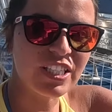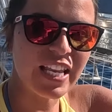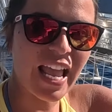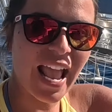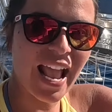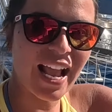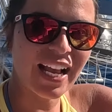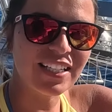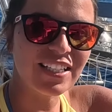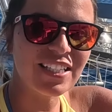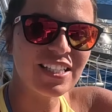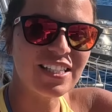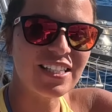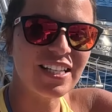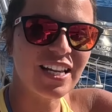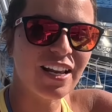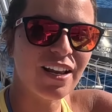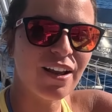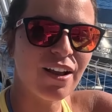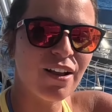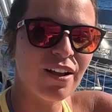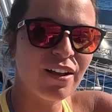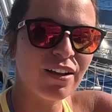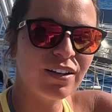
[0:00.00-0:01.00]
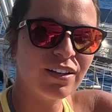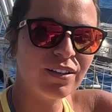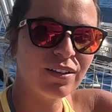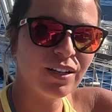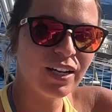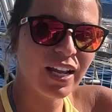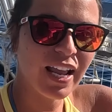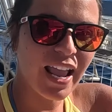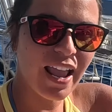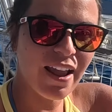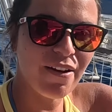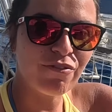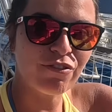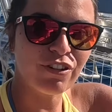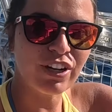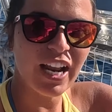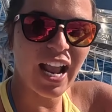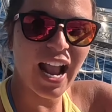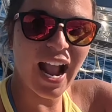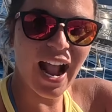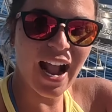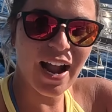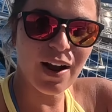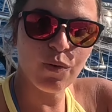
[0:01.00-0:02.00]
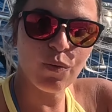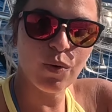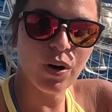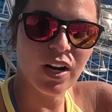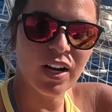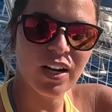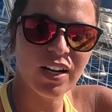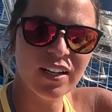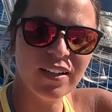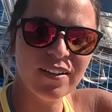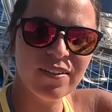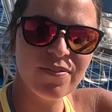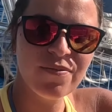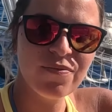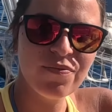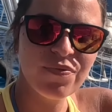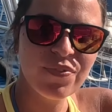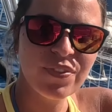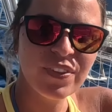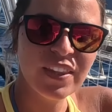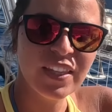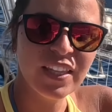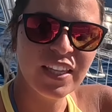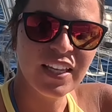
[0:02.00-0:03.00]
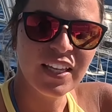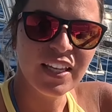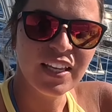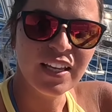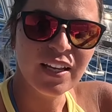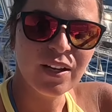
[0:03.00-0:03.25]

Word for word: hand steer every hour. Uh -huh.